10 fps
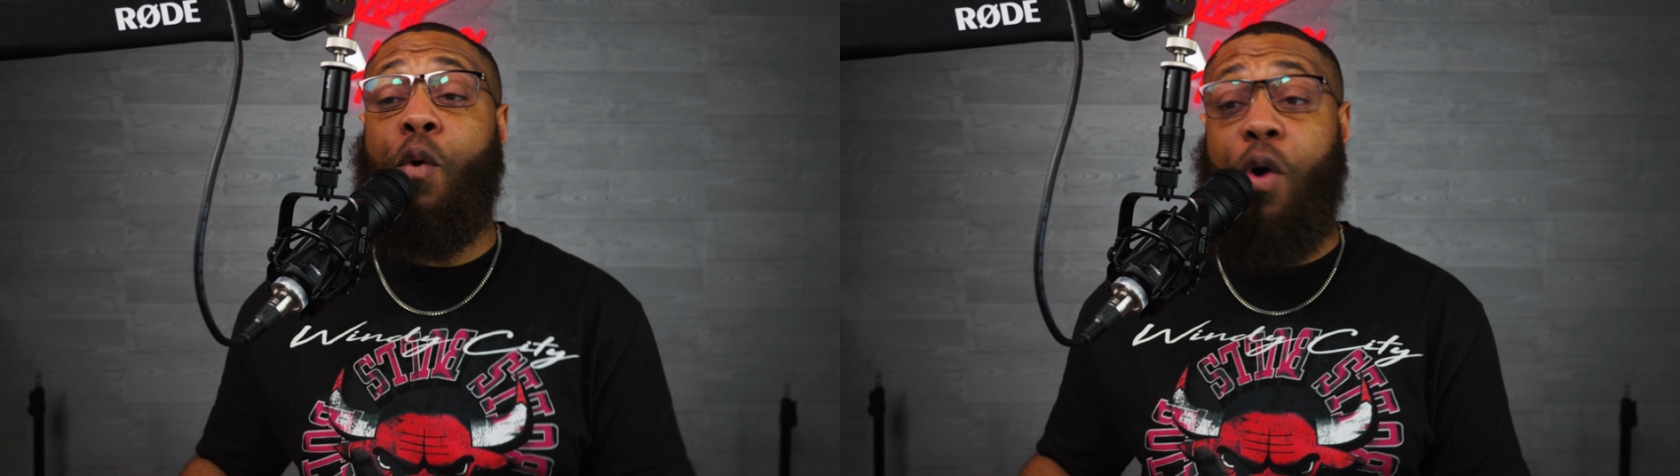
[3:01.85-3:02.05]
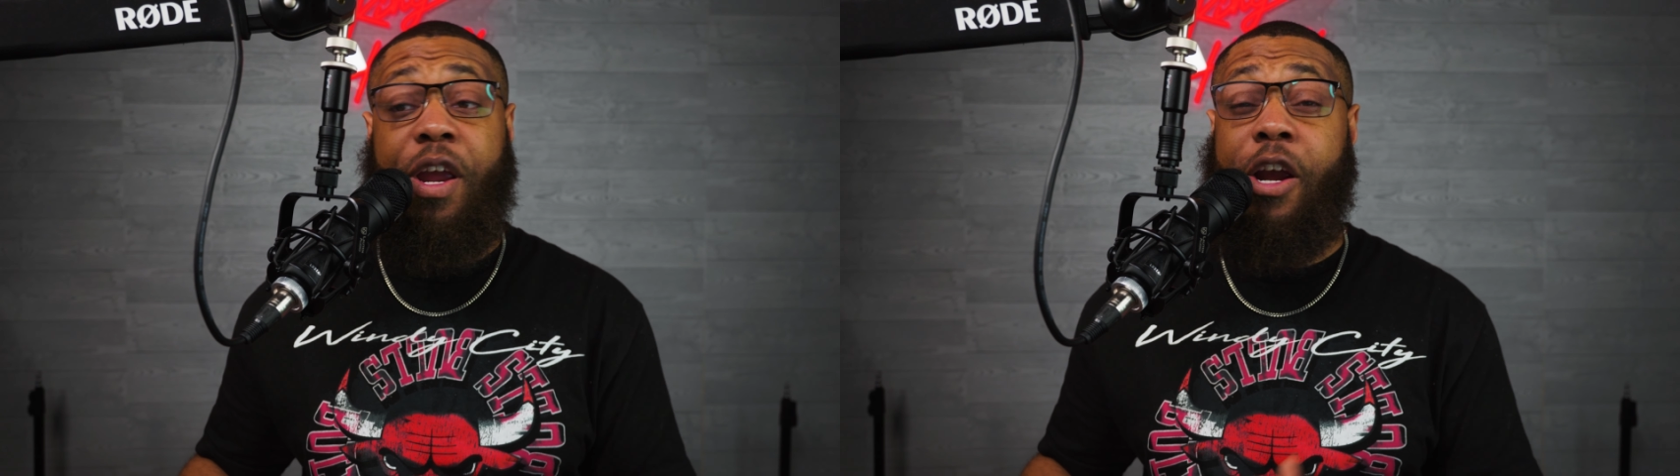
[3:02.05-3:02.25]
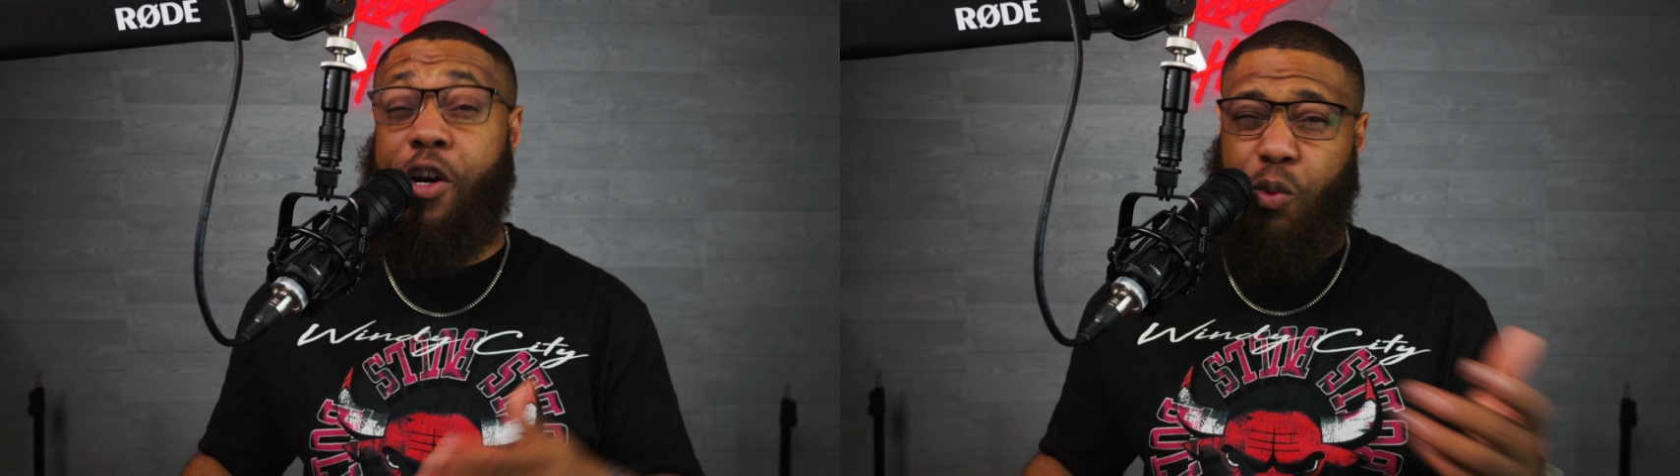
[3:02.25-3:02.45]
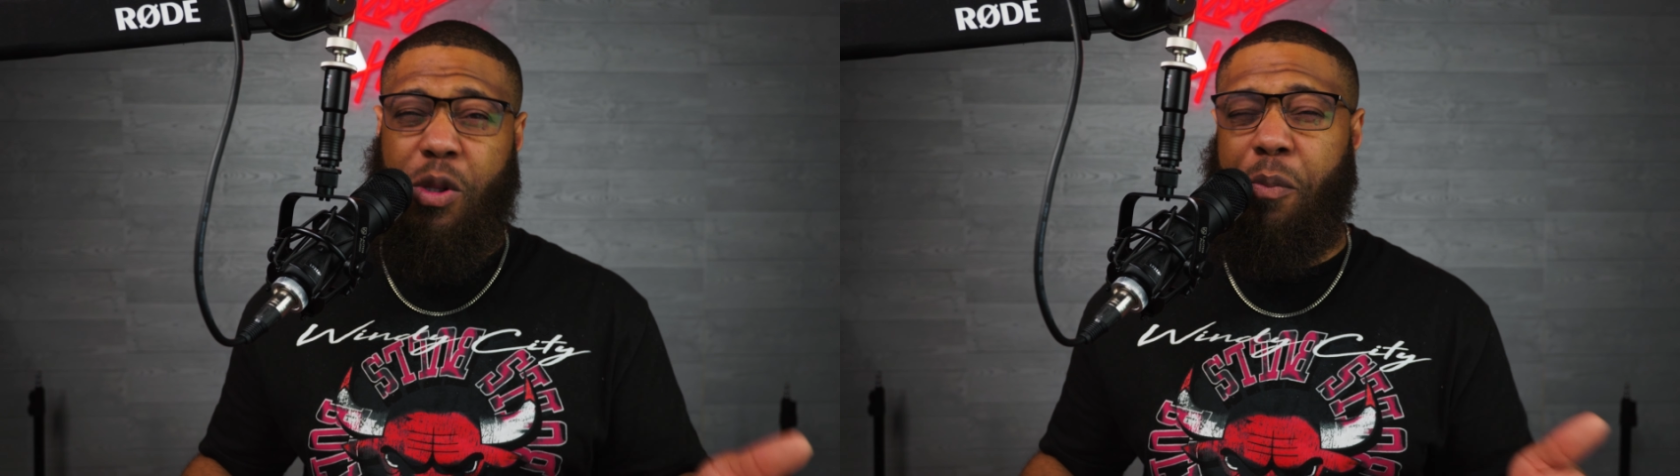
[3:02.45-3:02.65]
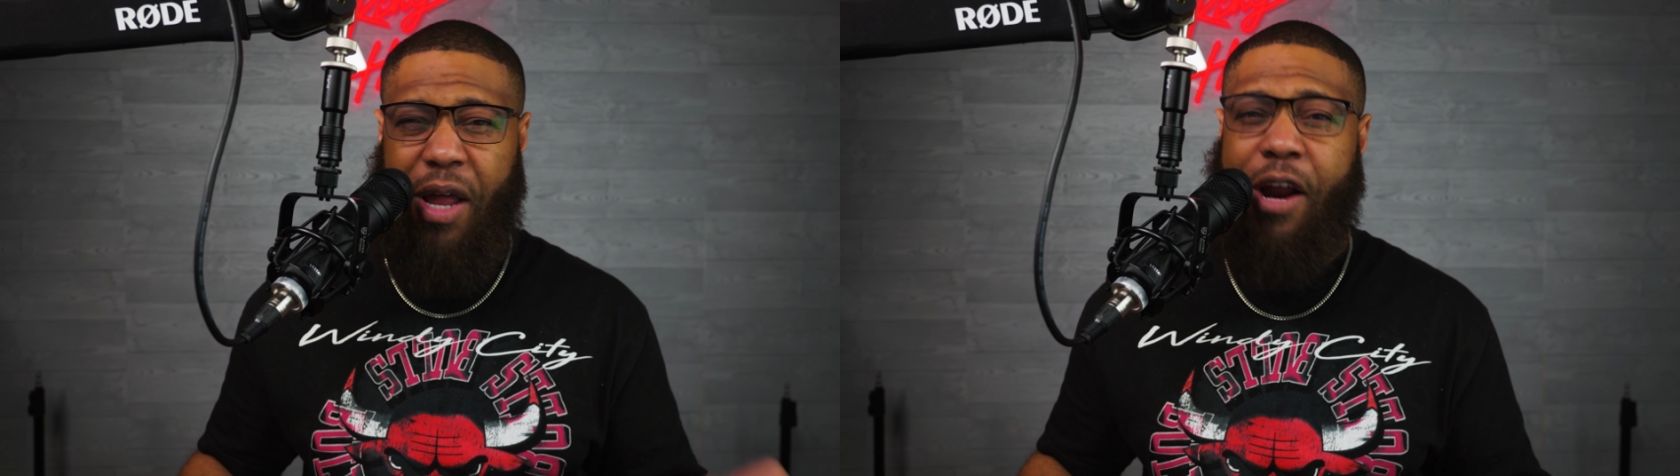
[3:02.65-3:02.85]
four years
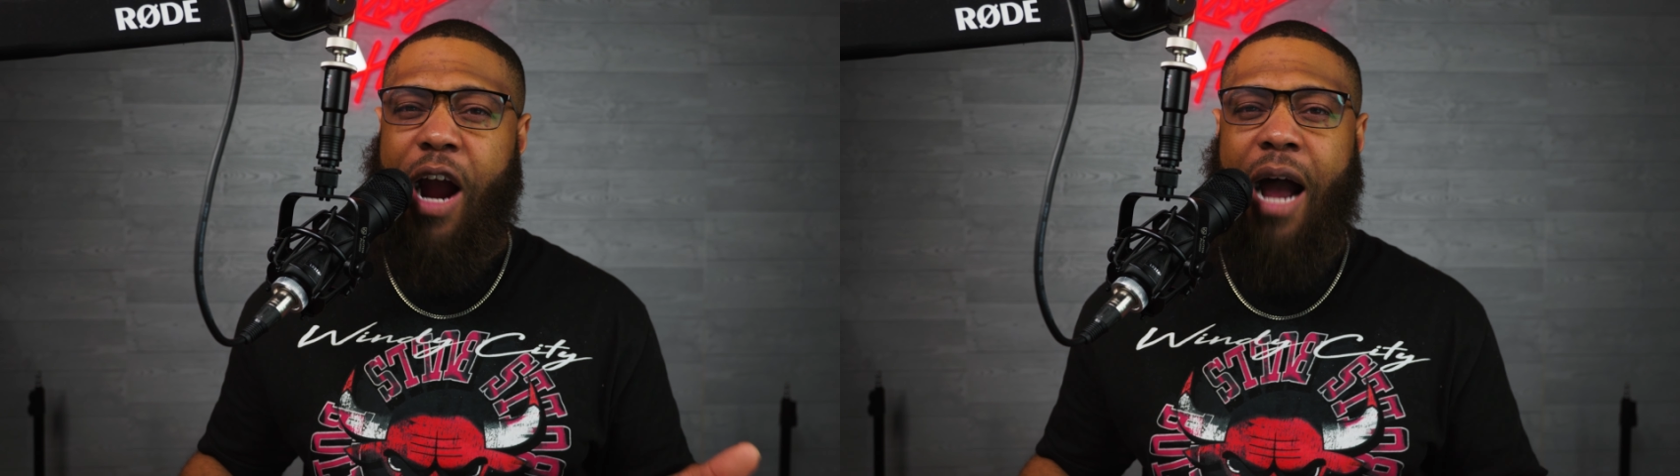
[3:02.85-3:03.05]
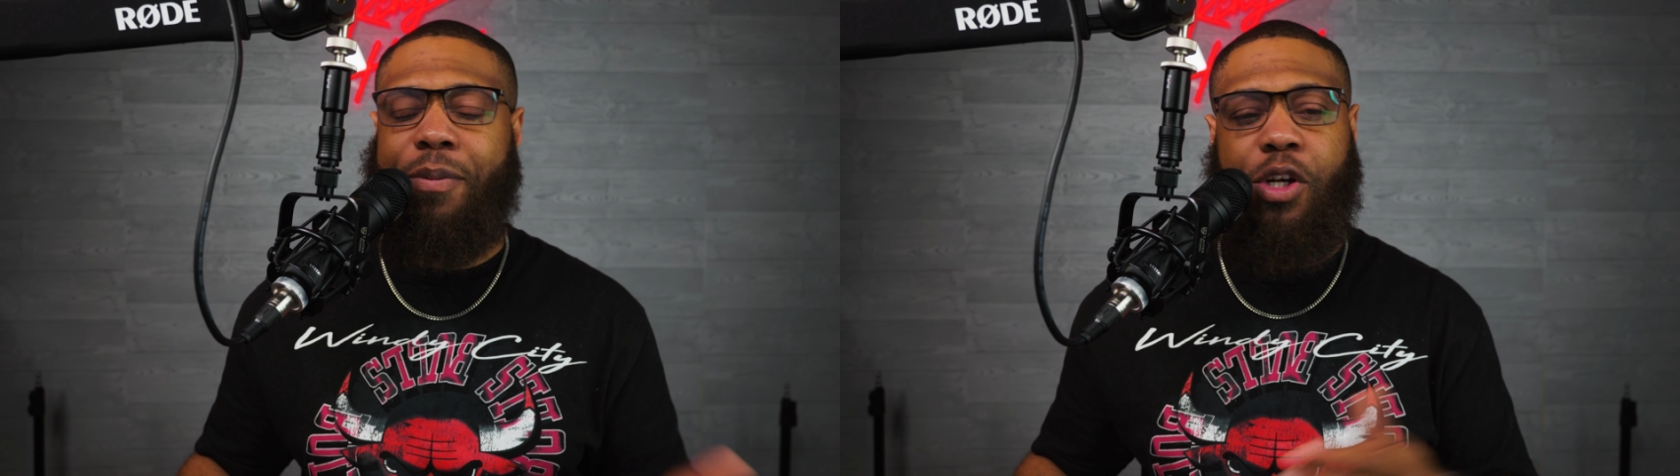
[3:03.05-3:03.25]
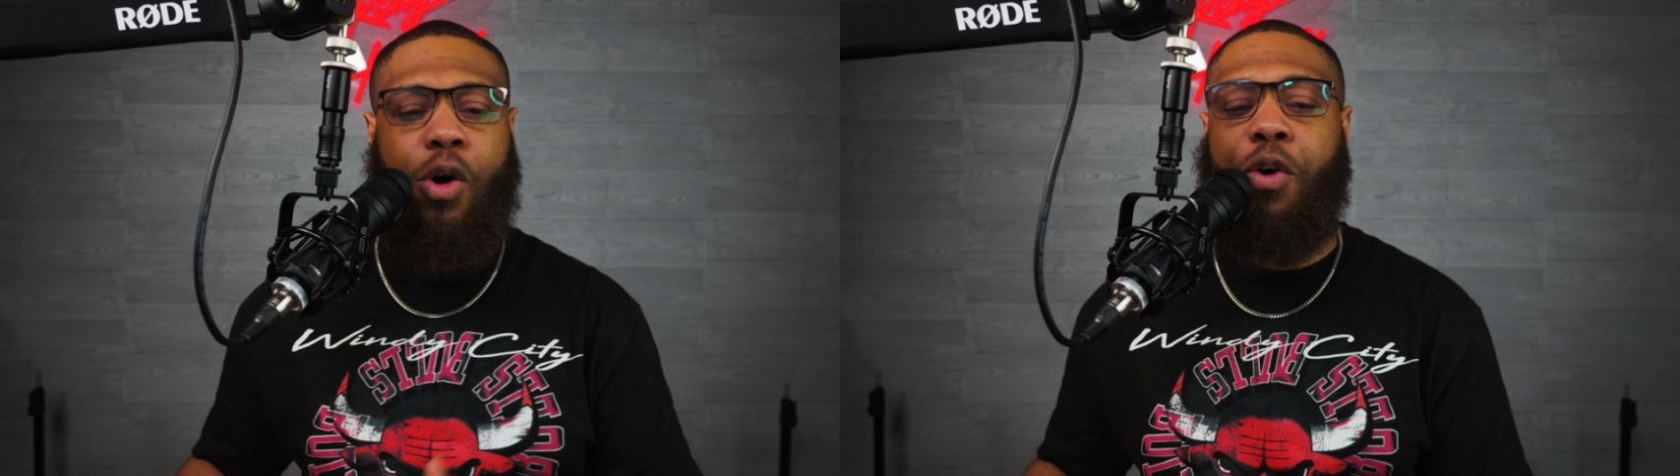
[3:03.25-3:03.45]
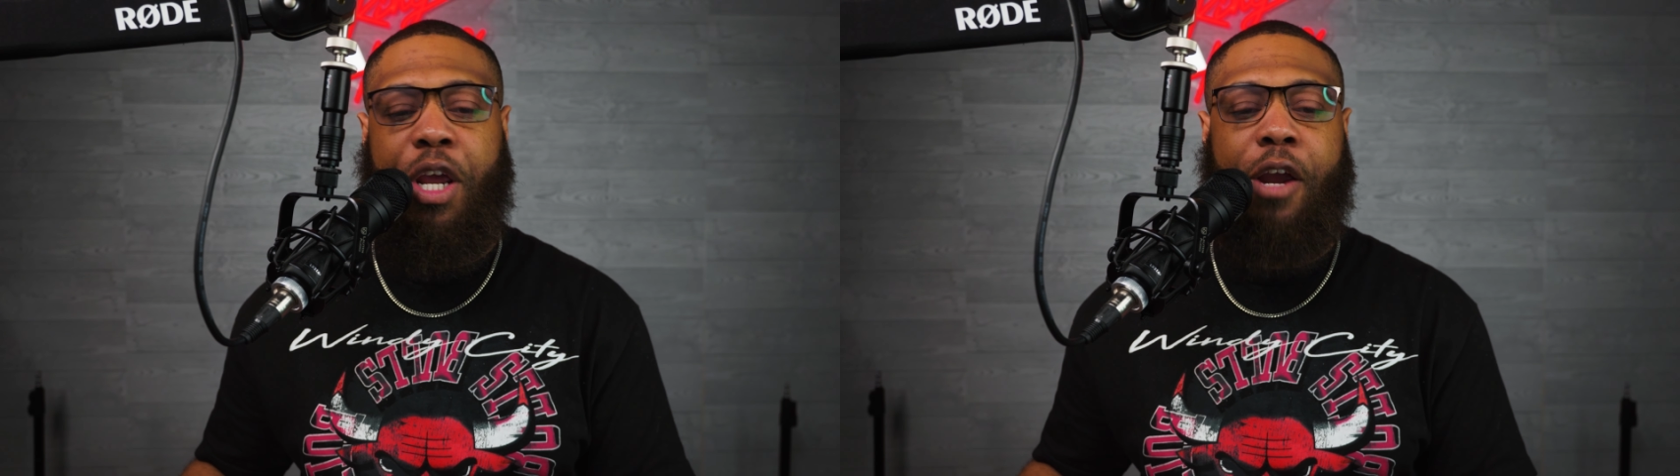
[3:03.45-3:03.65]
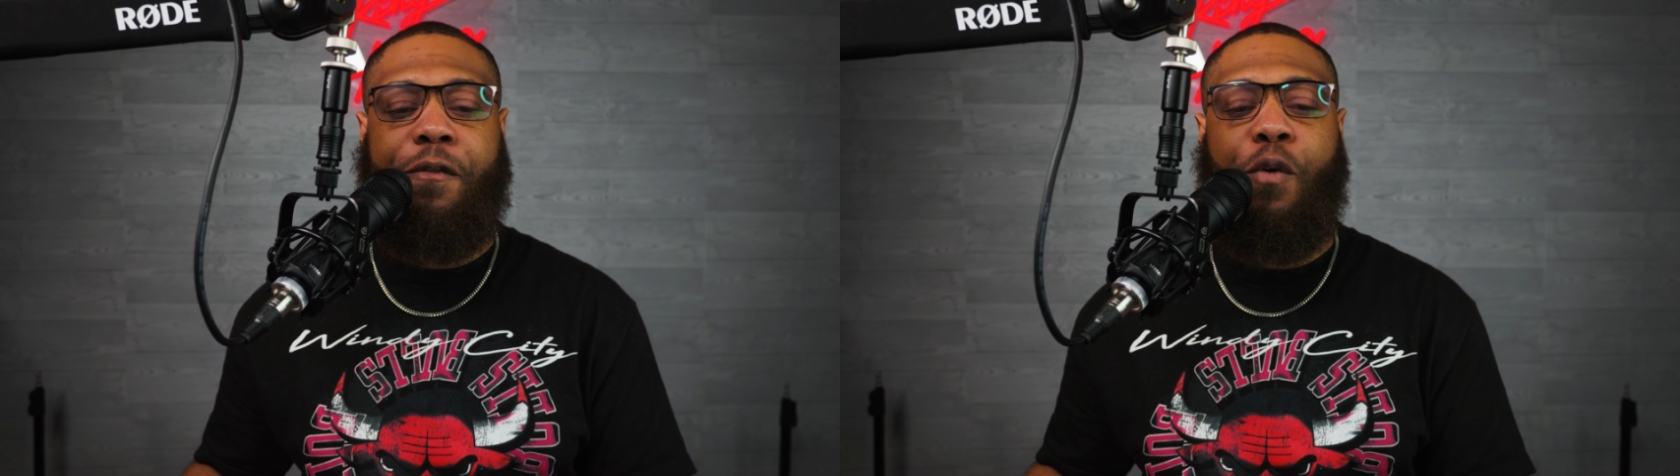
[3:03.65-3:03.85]
with a player option on
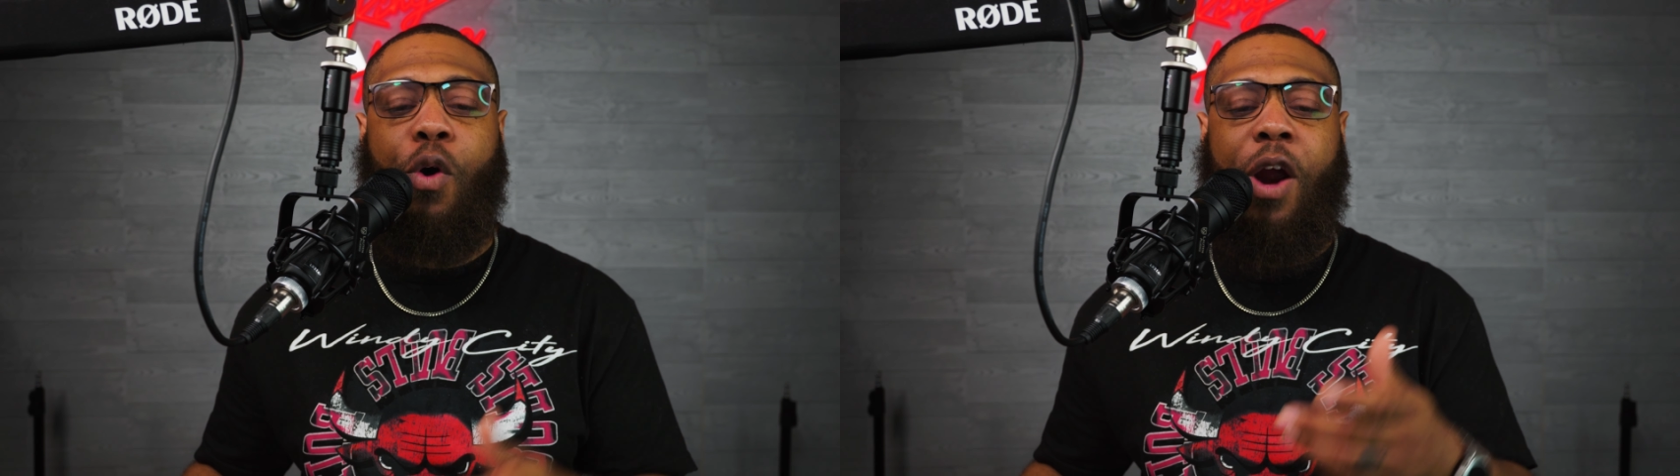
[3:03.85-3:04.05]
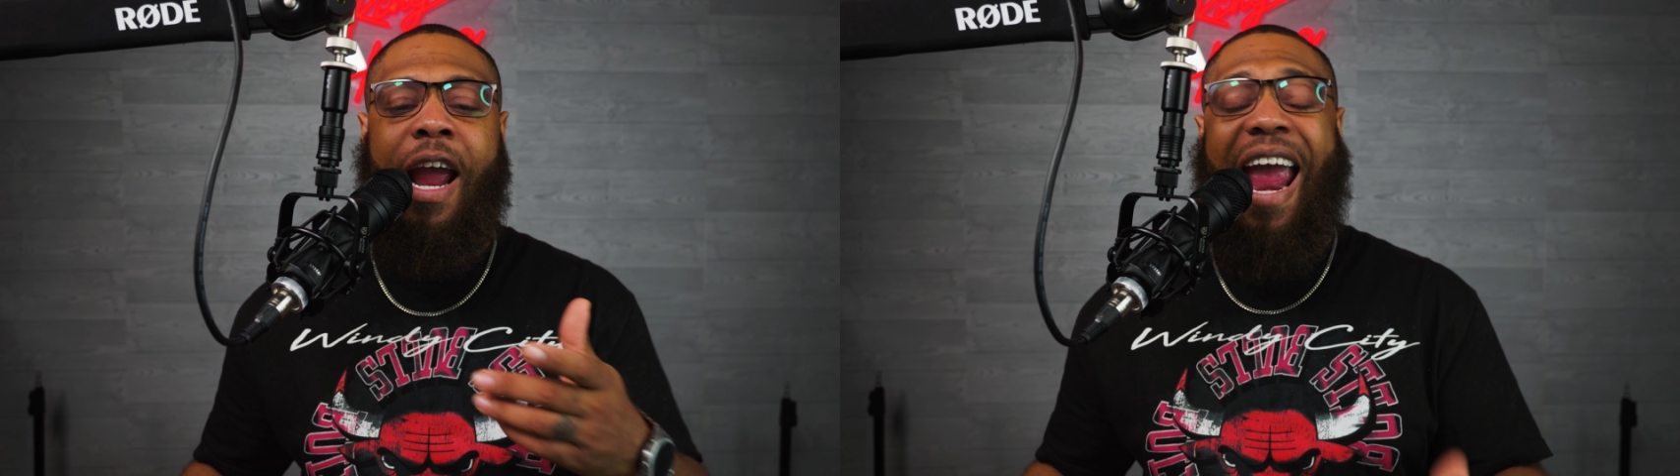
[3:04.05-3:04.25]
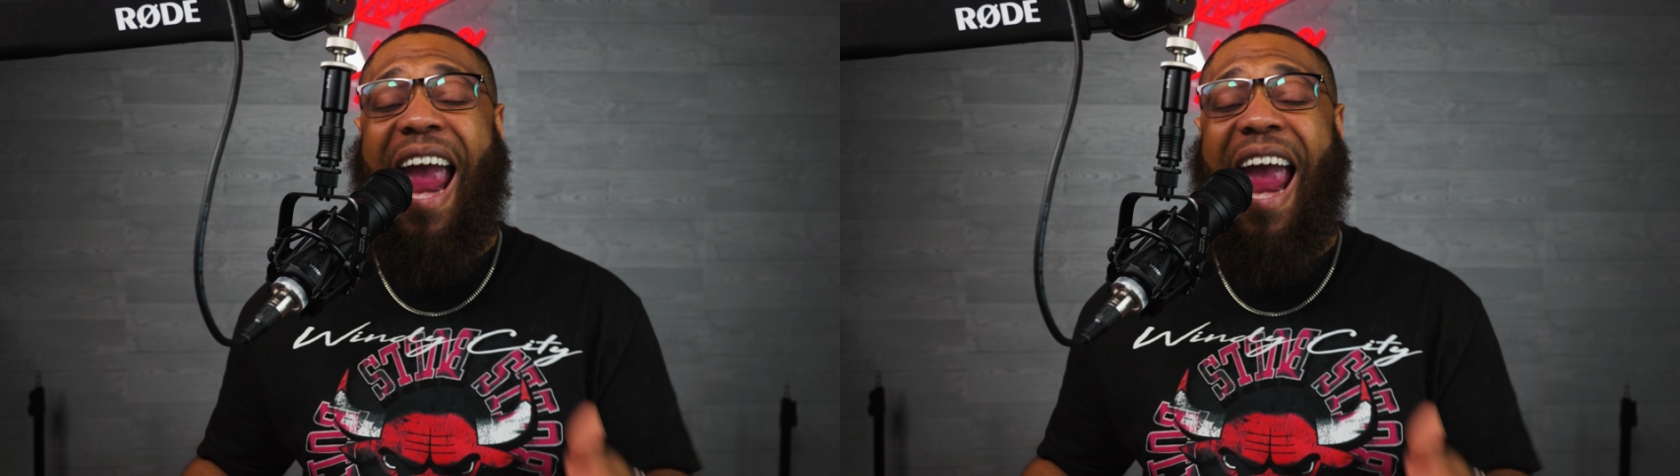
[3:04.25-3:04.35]
year four,